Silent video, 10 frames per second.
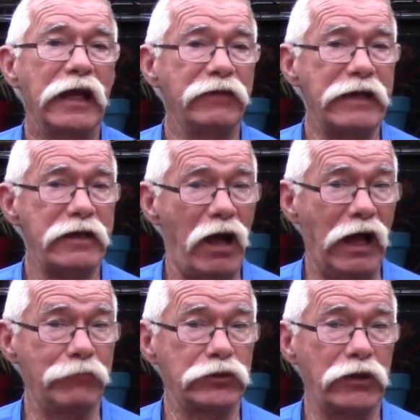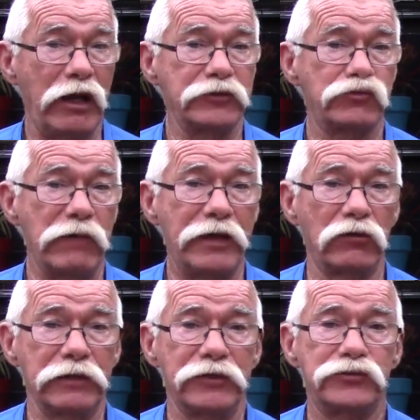and they hybridize
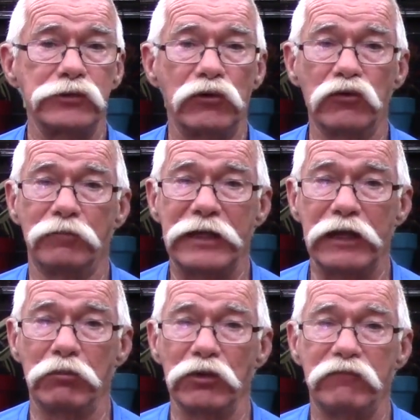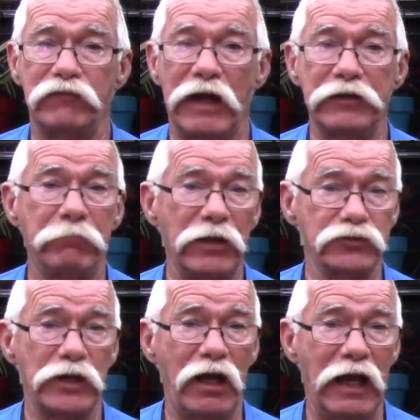readily, so you'll be able to find a
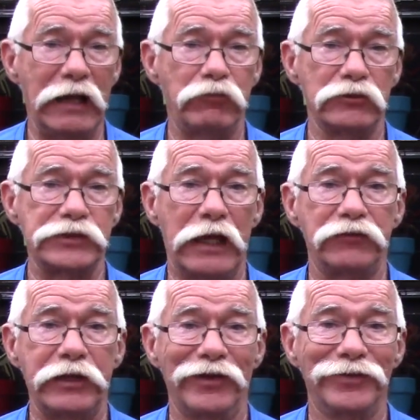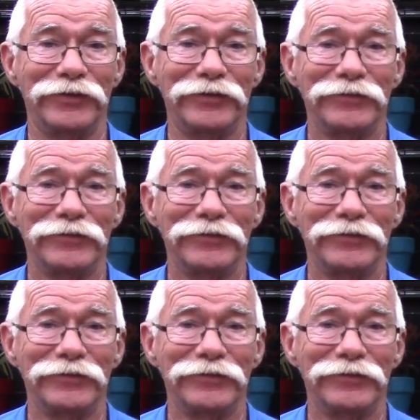bunch of hybrids out there.